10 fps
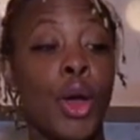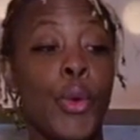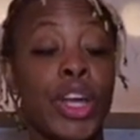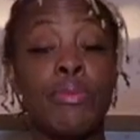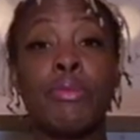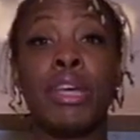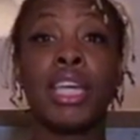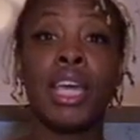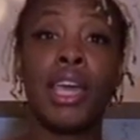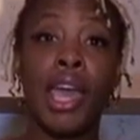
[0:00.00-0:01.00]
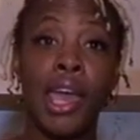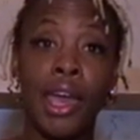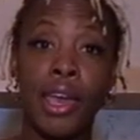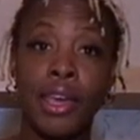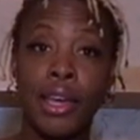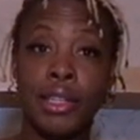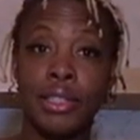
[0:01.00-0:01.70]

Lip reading: We're going to be making a